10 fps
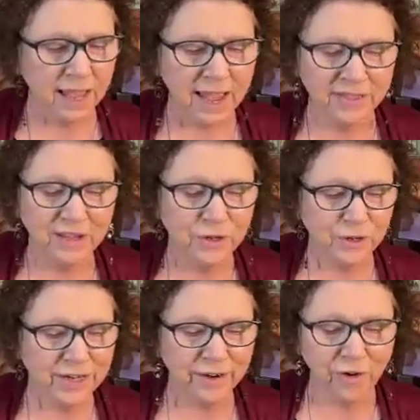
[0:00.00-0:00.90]
And then your
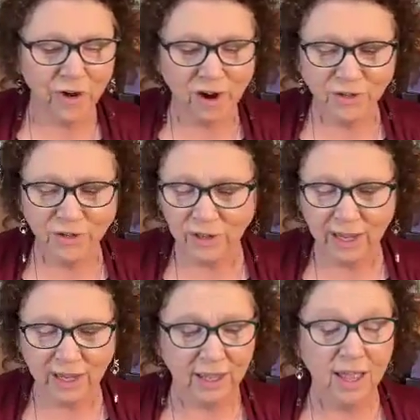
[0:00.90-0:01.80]
tarot cards are
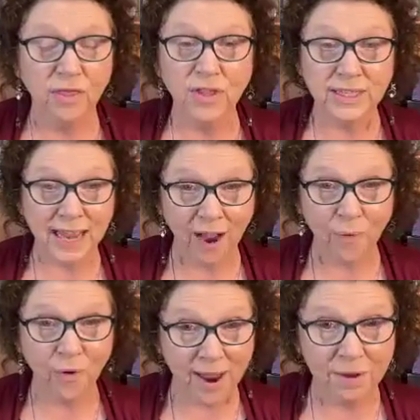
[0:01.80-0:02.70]
like the
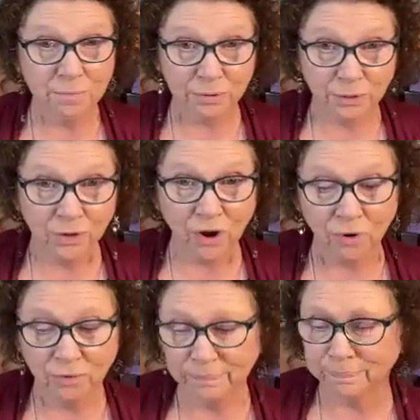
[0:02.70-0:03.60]
Tower and Pluto.